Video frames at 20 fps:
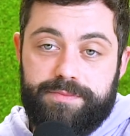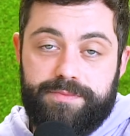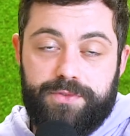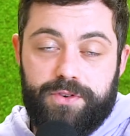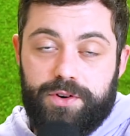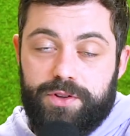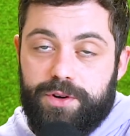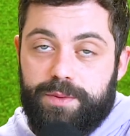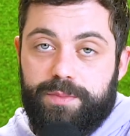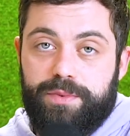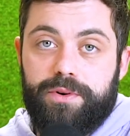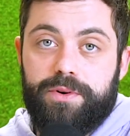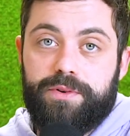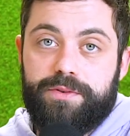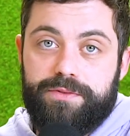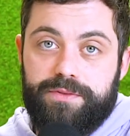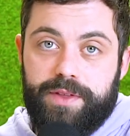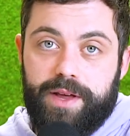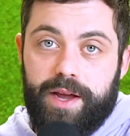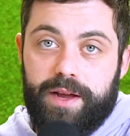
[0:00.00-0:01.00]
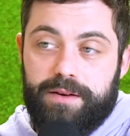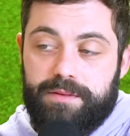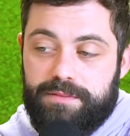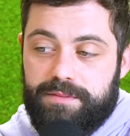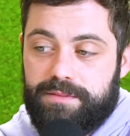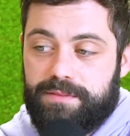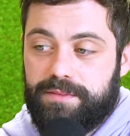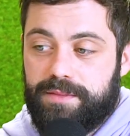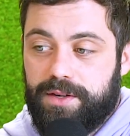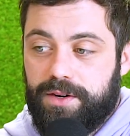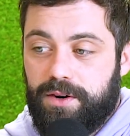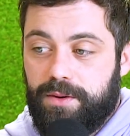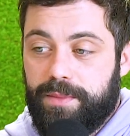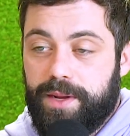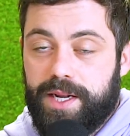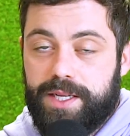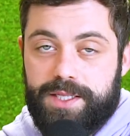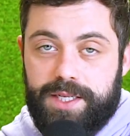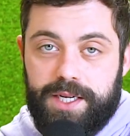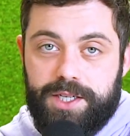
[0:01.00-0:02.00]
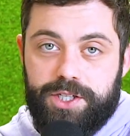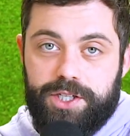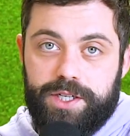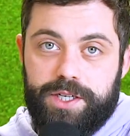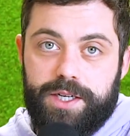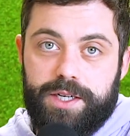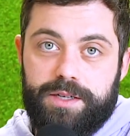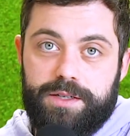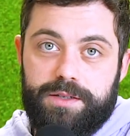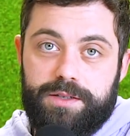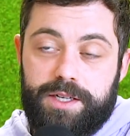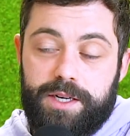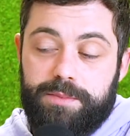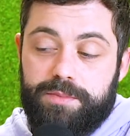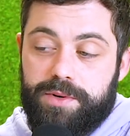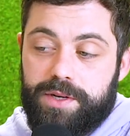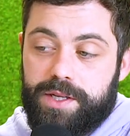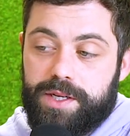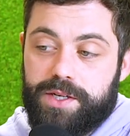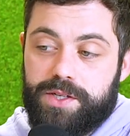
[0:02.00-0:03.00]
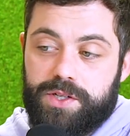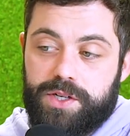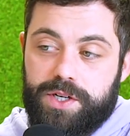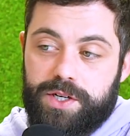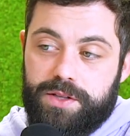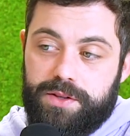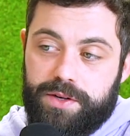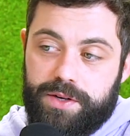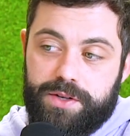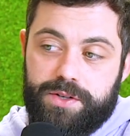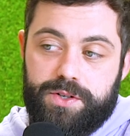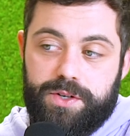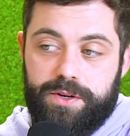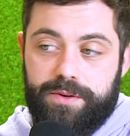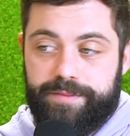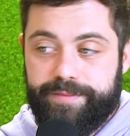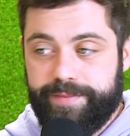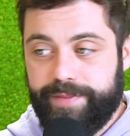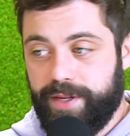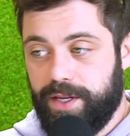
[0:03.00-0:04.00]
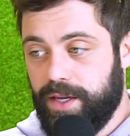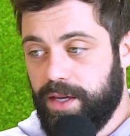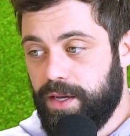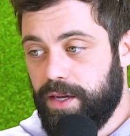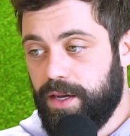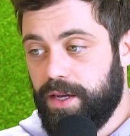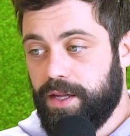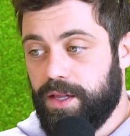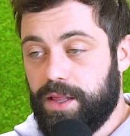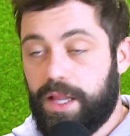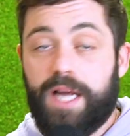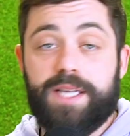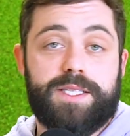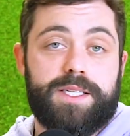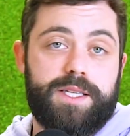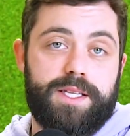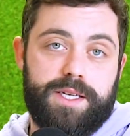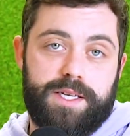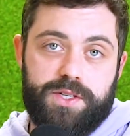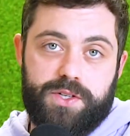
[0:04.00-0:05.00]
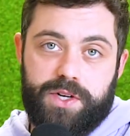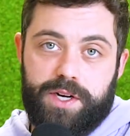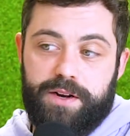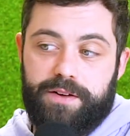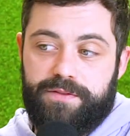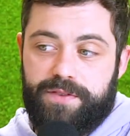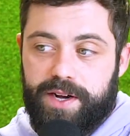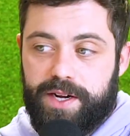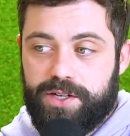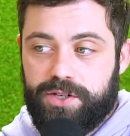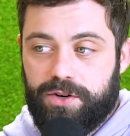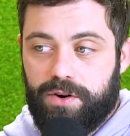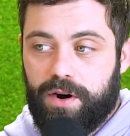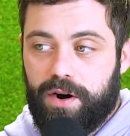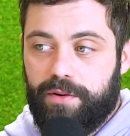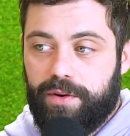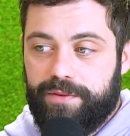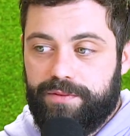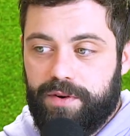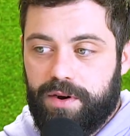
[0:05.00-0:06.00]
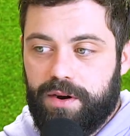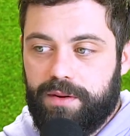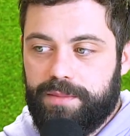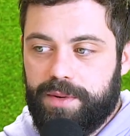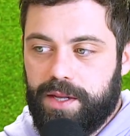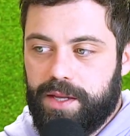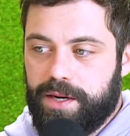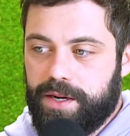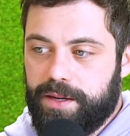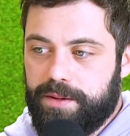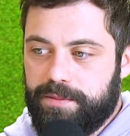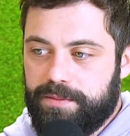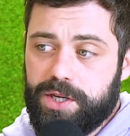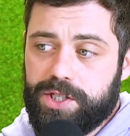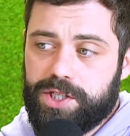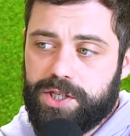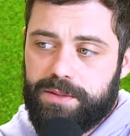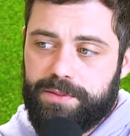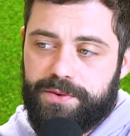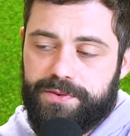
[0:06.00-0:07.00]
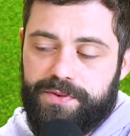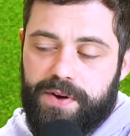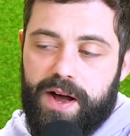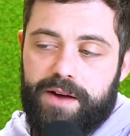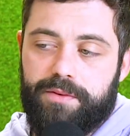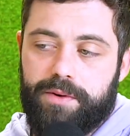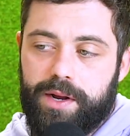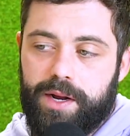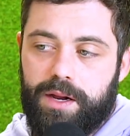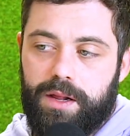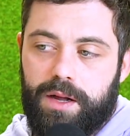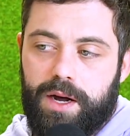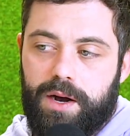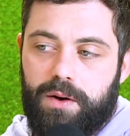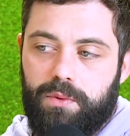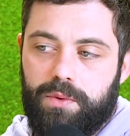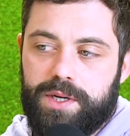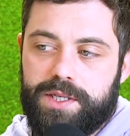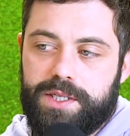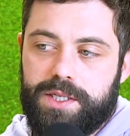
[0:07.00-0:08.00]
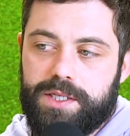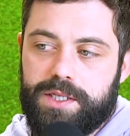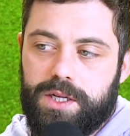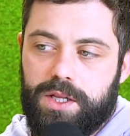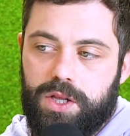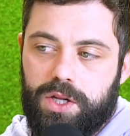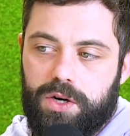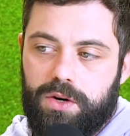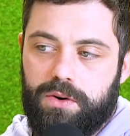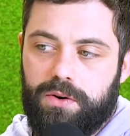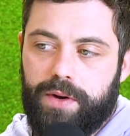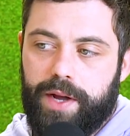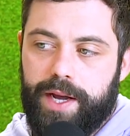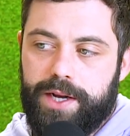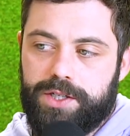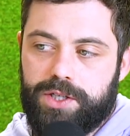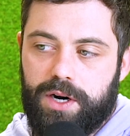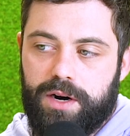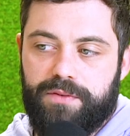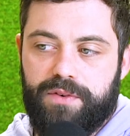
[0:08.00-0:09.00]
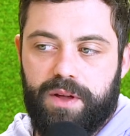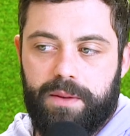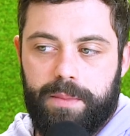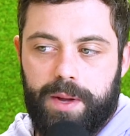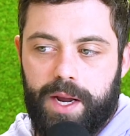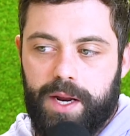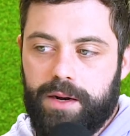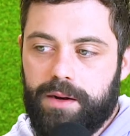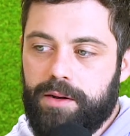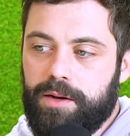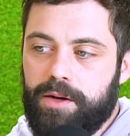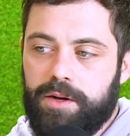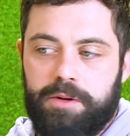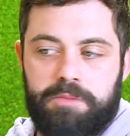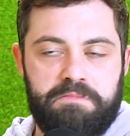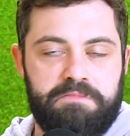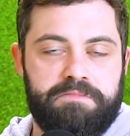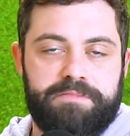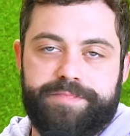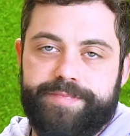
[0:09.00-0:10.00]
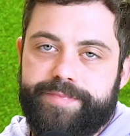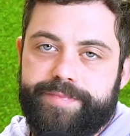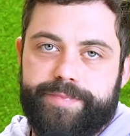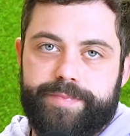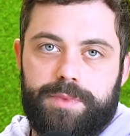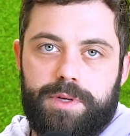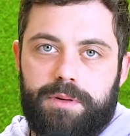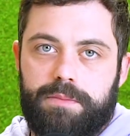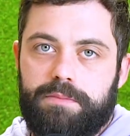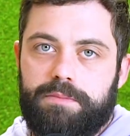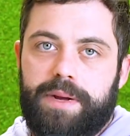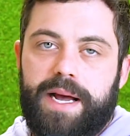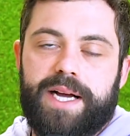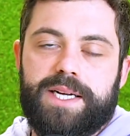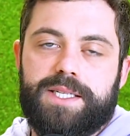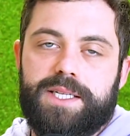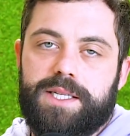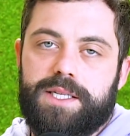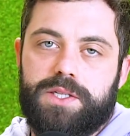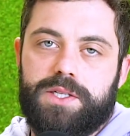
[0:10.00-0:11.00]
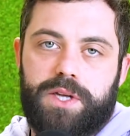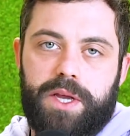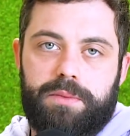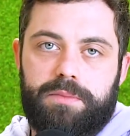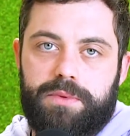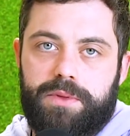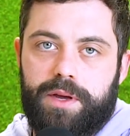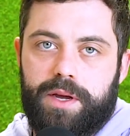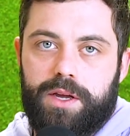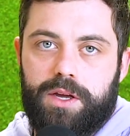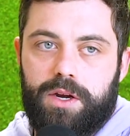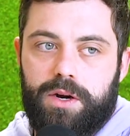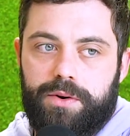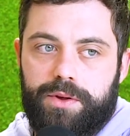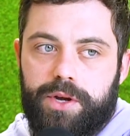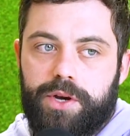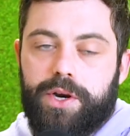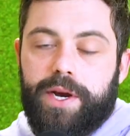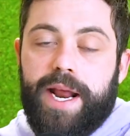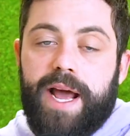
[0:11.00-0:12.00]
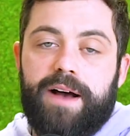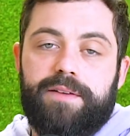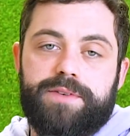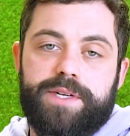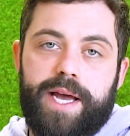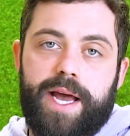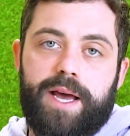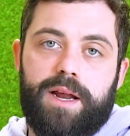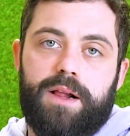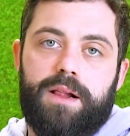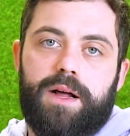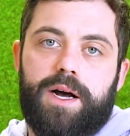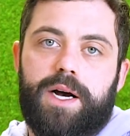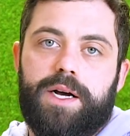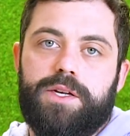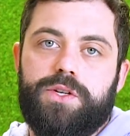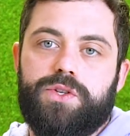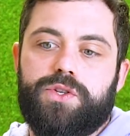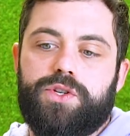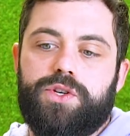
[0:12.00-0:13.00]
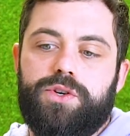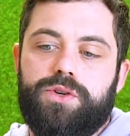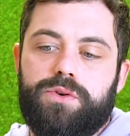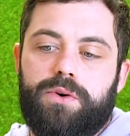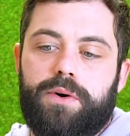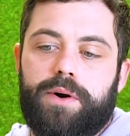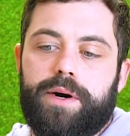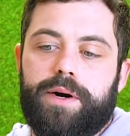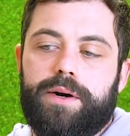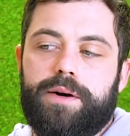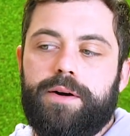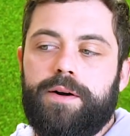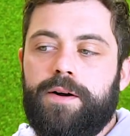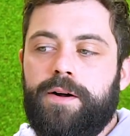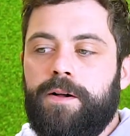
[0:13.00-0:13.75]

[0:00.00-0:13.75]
further proof that, you know, meditation and deep breathing is a good thing. So lots of things can affect your heart rate variability. Question number 5, we get a lot. What does a low HRV mean? Back to the same thing. You know, you're going to have to analyze your